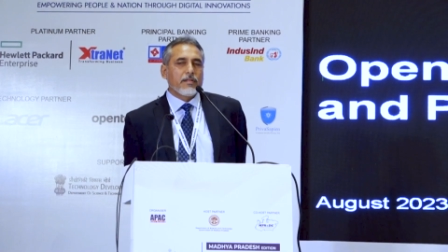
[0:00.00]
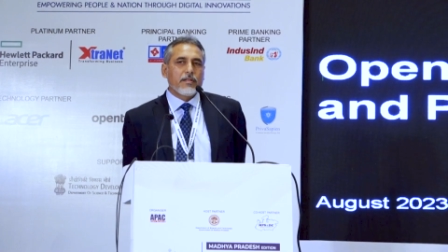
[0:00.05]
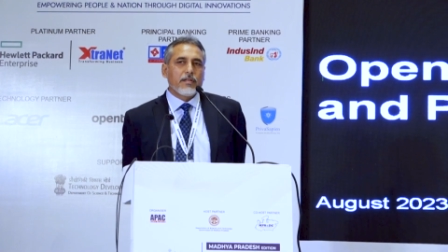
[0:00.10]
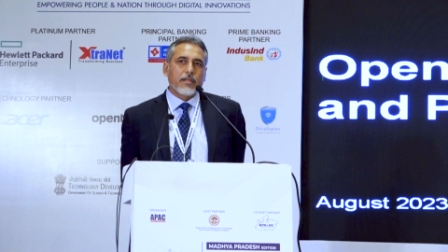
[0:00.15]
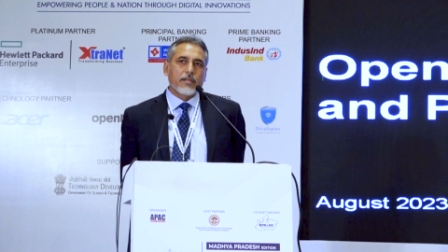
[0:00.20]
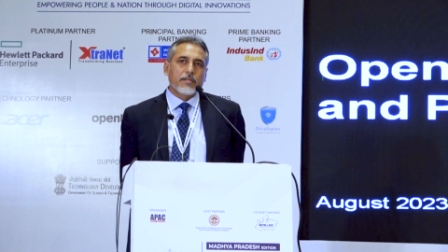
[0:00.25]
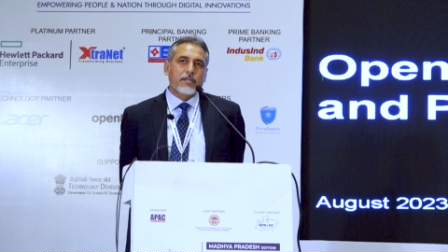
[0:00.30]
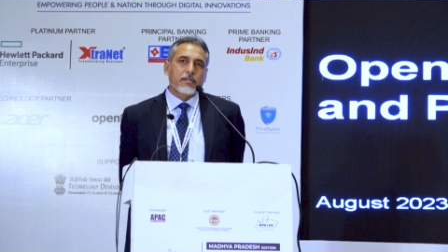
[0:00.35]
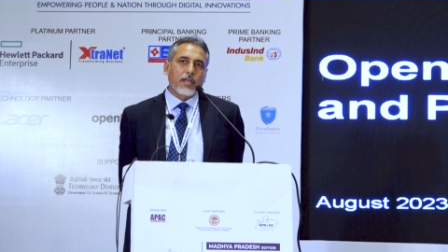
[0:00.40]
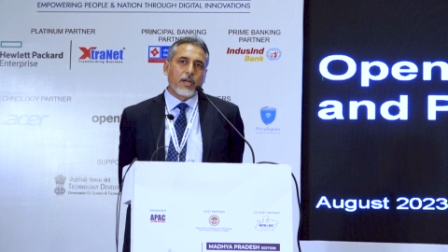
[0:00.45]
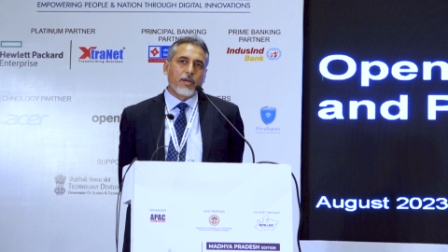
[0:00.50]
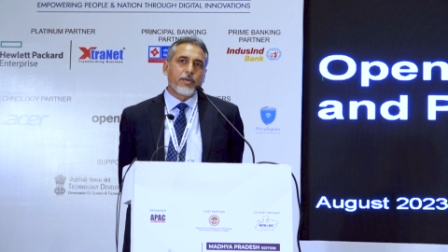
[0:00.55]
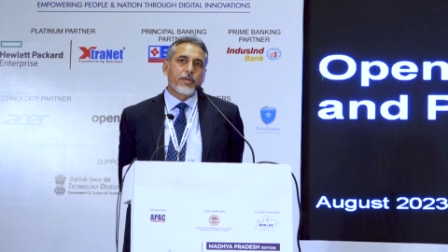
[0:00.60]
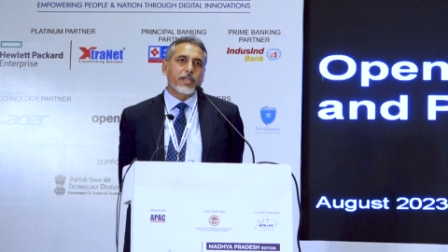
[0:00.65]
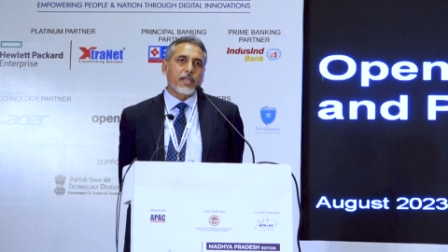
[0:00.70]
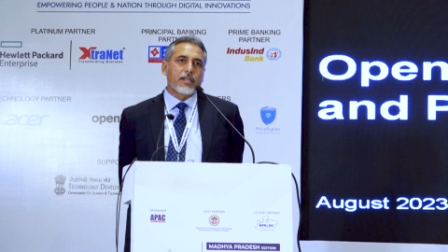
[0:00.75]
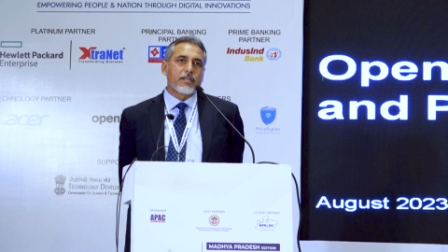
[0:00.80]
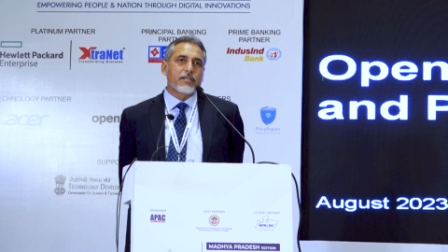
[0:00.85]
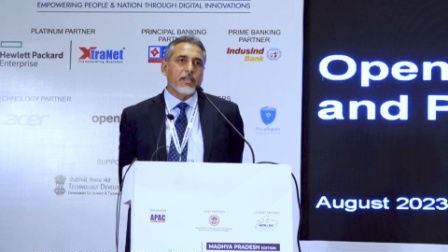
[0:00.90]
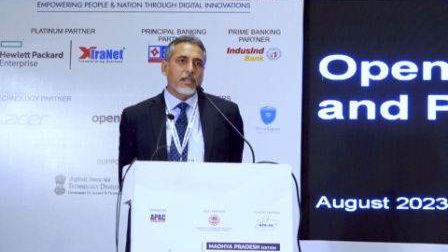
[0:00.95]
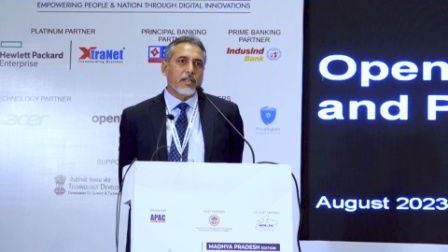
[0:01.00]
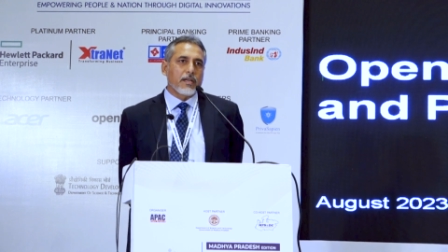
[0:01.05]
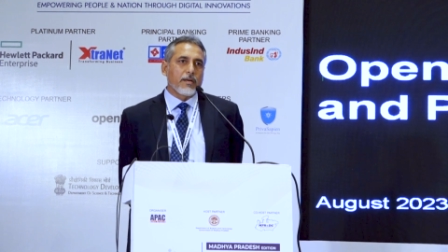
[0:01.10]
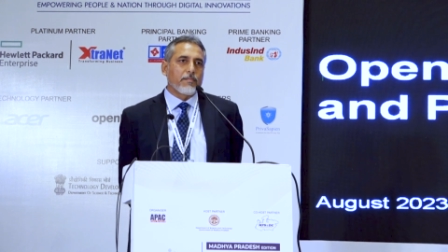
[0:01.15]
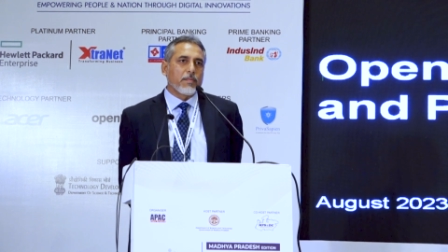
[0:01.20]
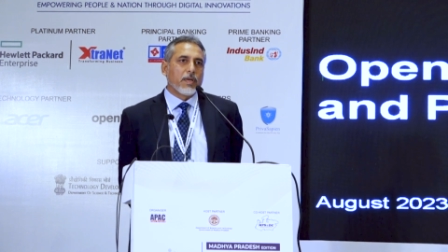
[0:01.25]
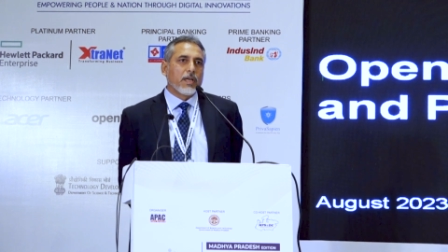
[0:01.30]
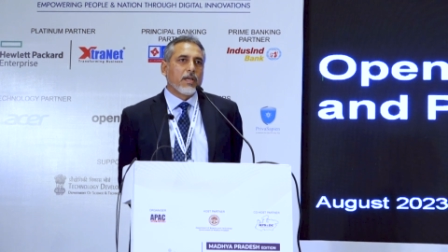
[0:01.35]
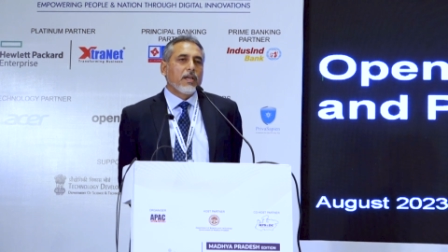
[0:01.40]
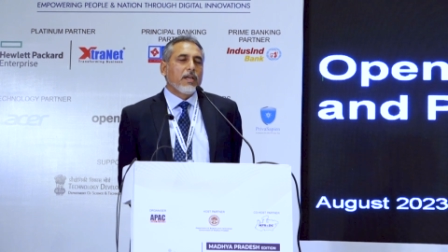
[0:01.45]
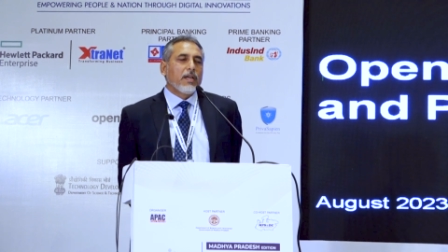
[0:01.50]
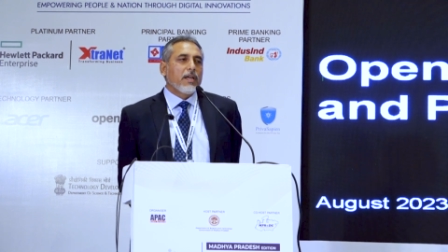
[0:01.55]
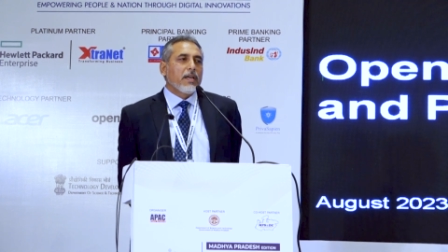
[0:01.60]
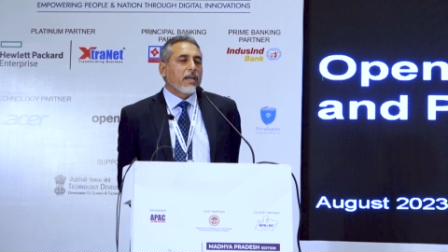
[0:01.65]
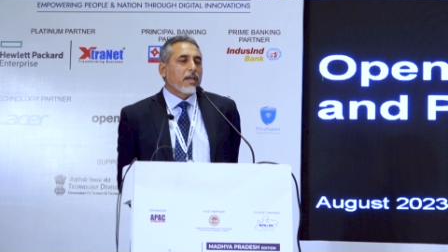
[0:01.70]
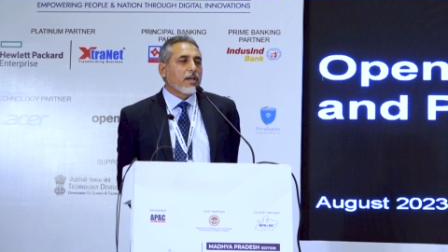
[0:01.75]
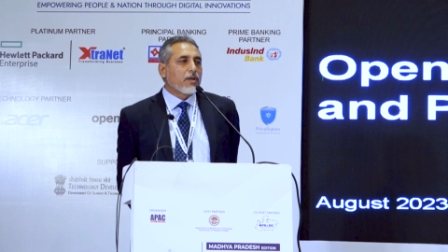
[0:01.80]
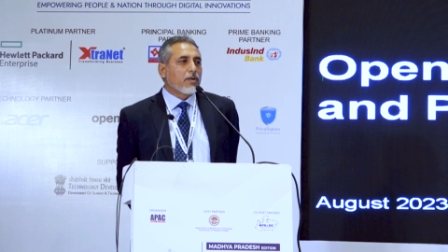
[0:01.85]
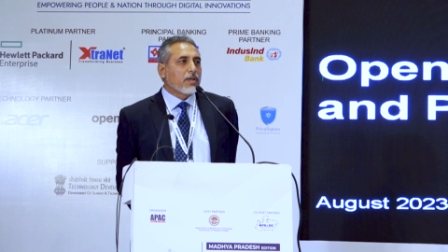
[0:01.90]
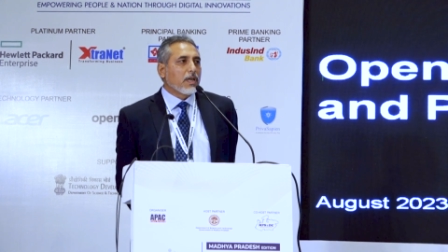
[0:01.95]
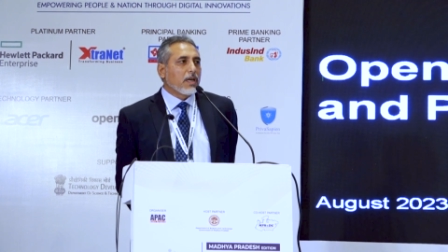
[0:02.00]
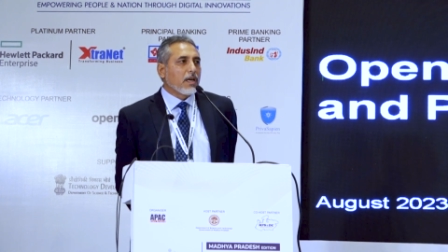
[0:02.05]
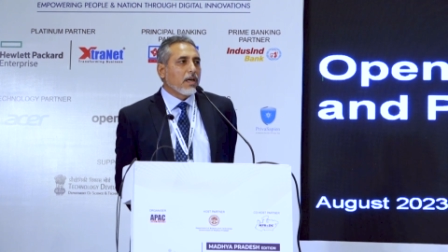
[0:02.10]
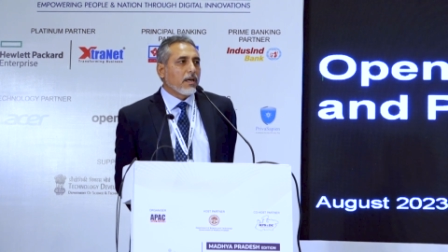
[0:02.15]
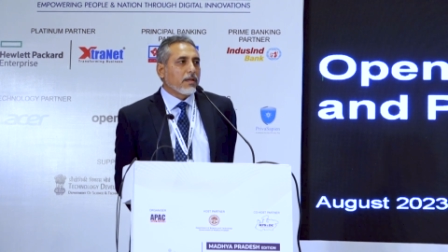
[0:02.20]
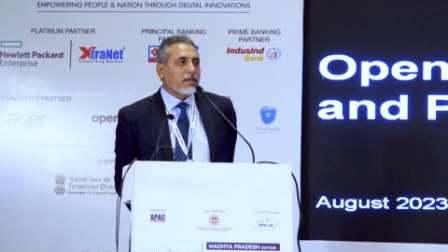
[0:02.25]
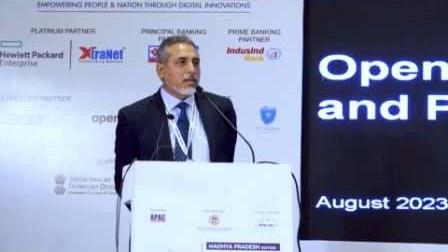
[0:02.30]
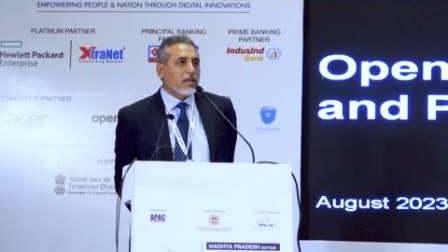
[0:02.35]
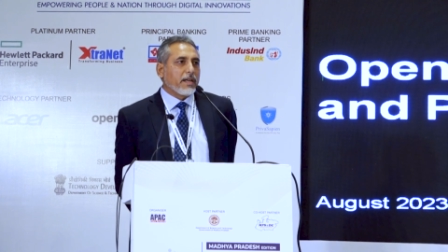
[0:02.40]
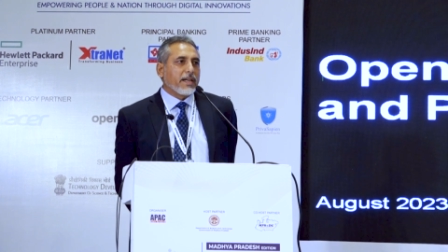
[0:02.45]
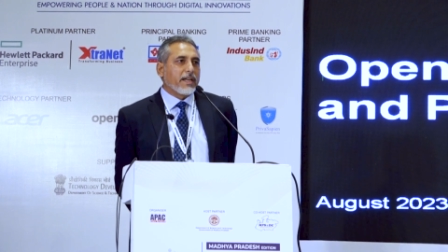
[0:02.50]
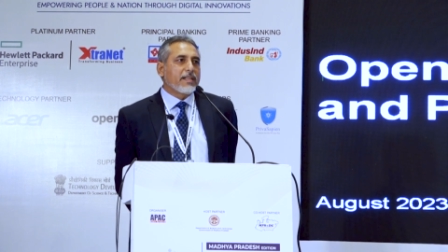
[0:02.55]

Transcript: solutions and the, you know, the, the,